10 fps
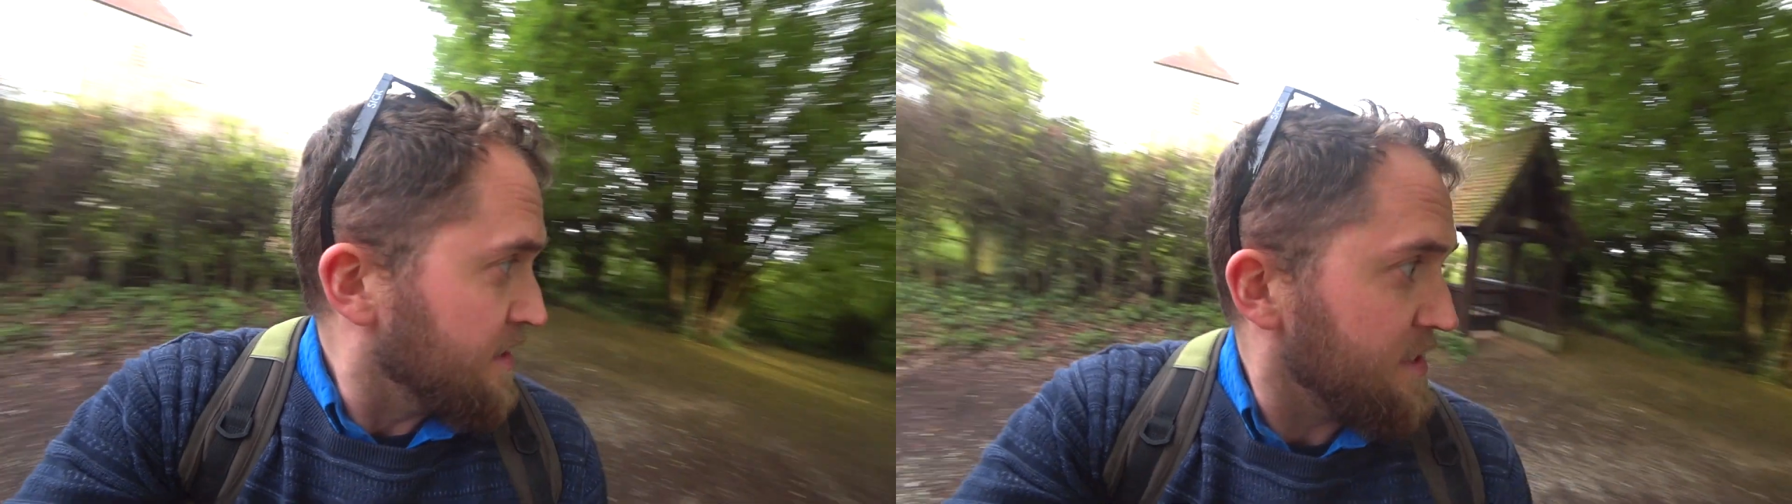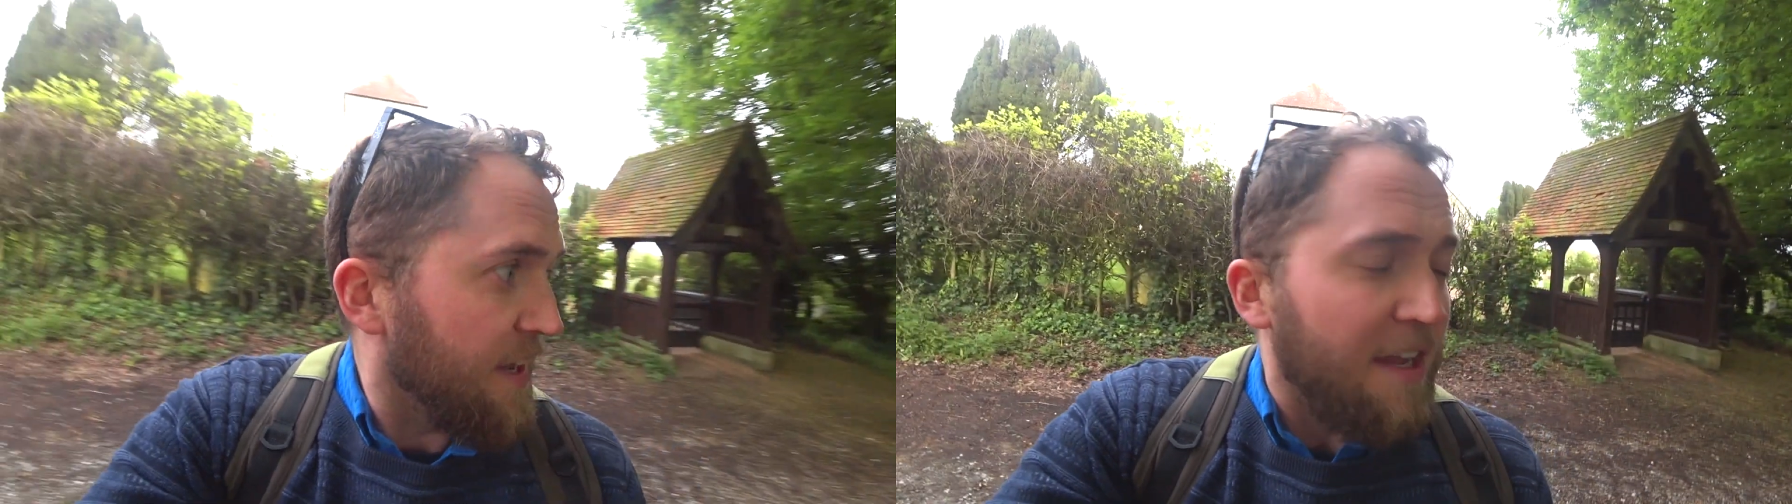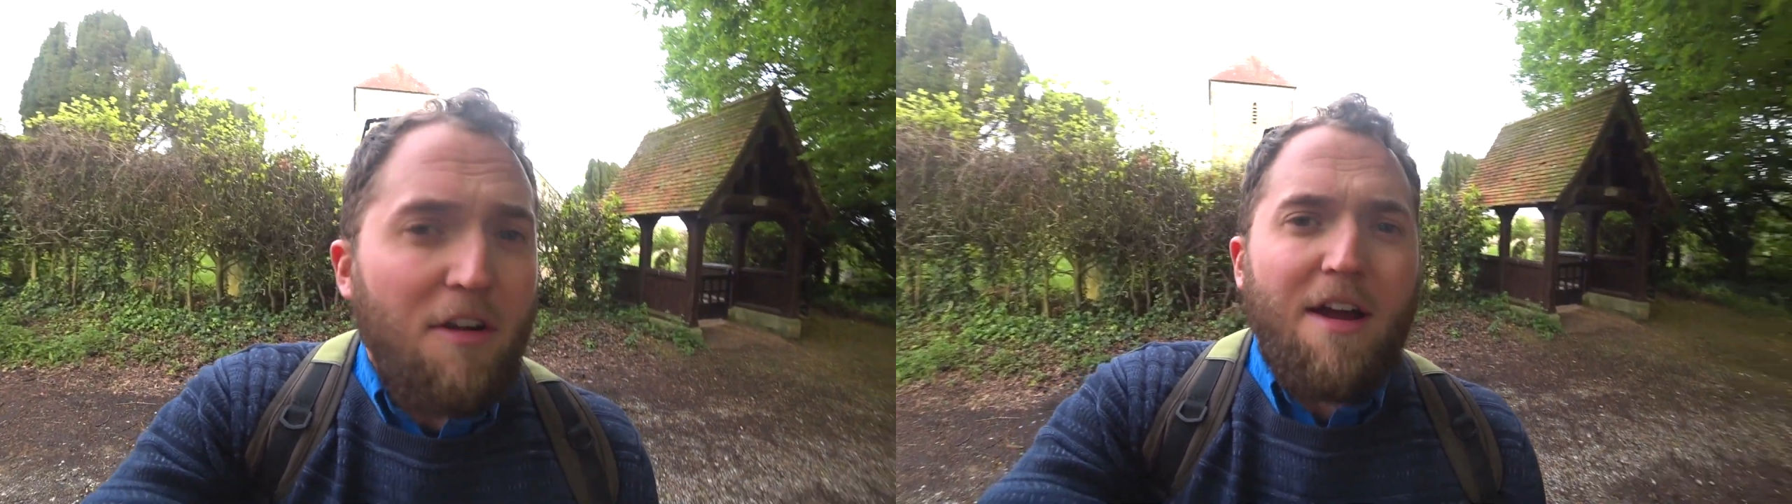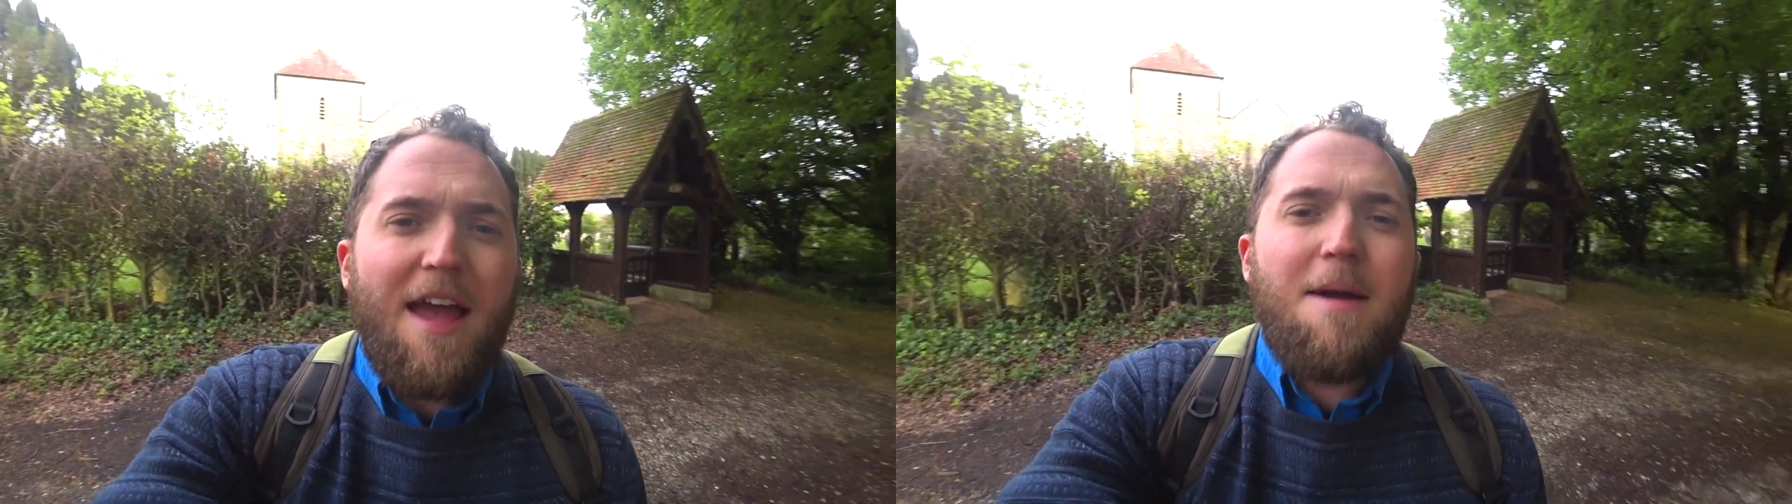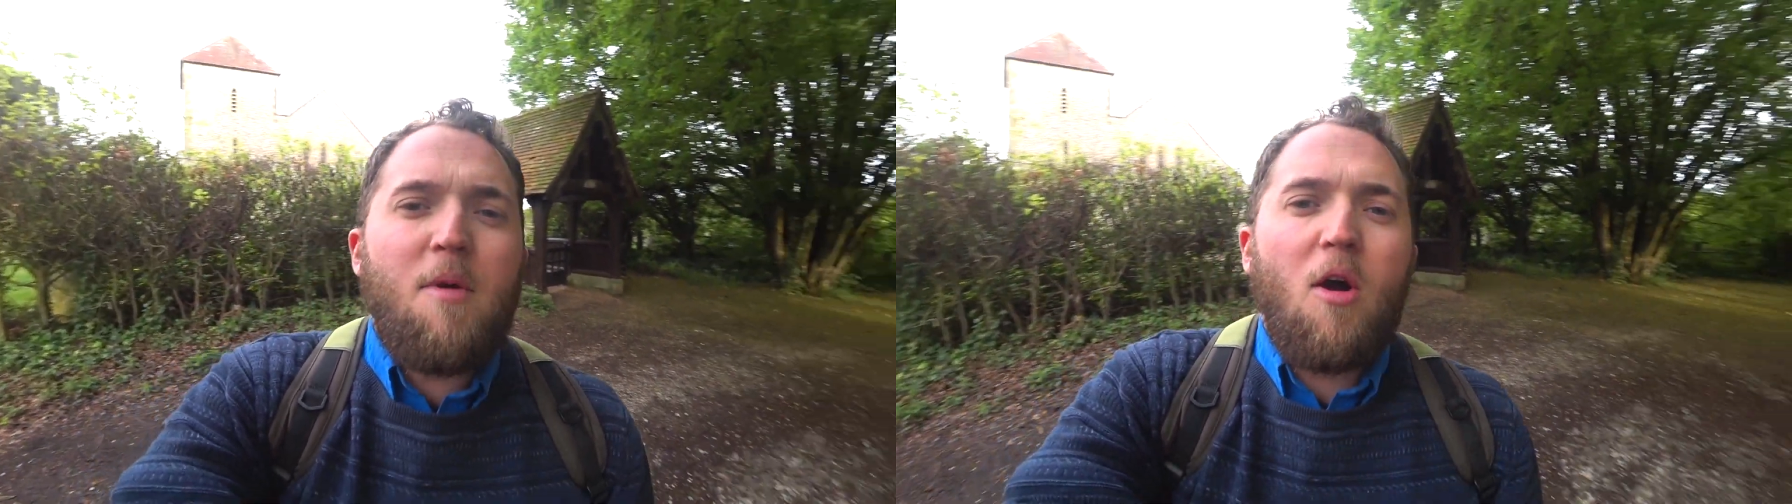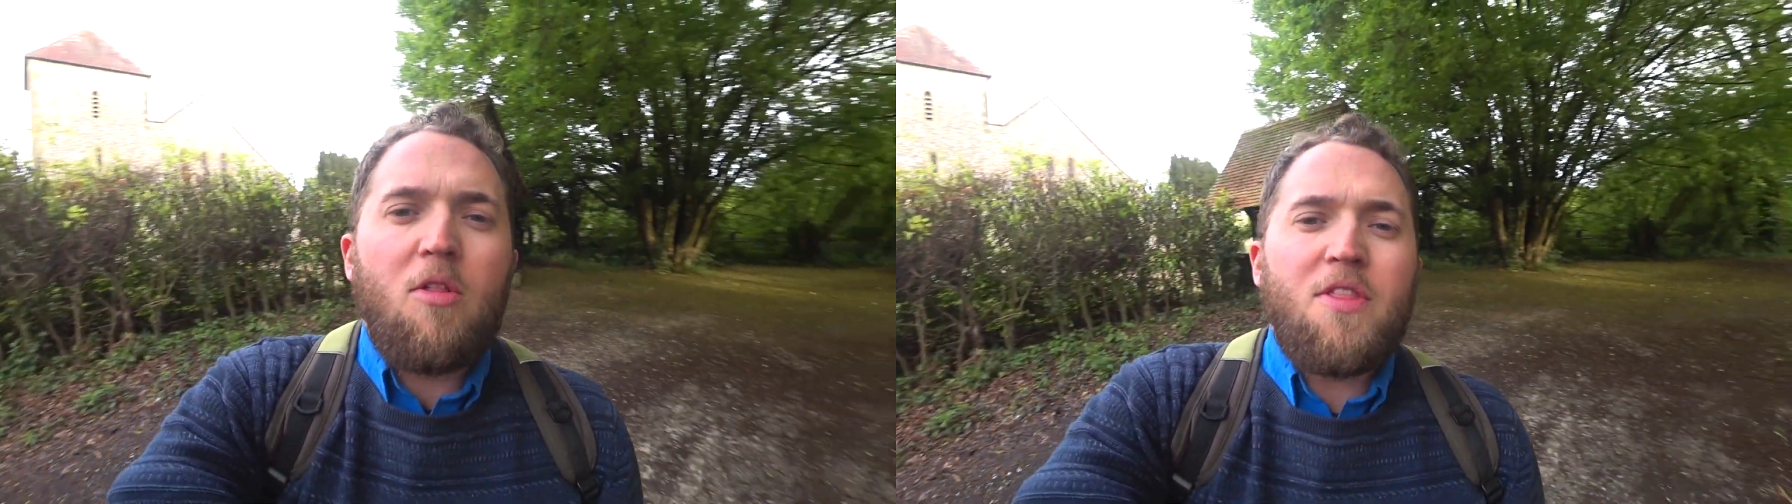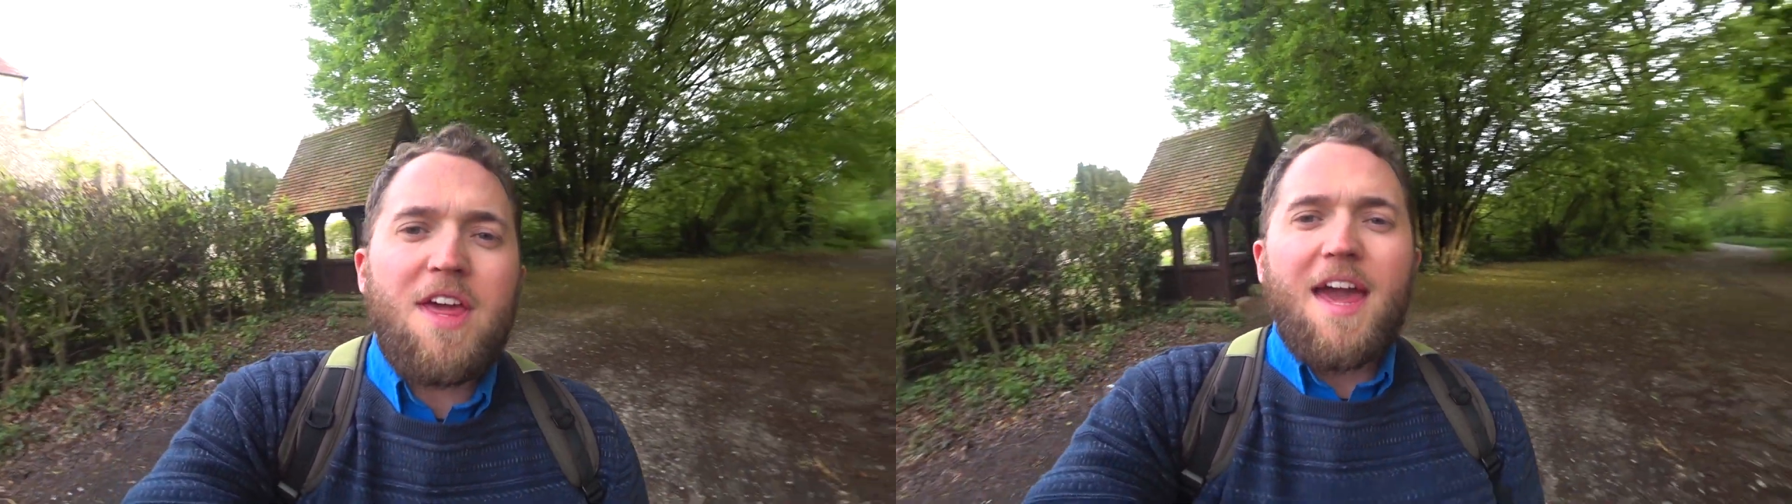So here I am on the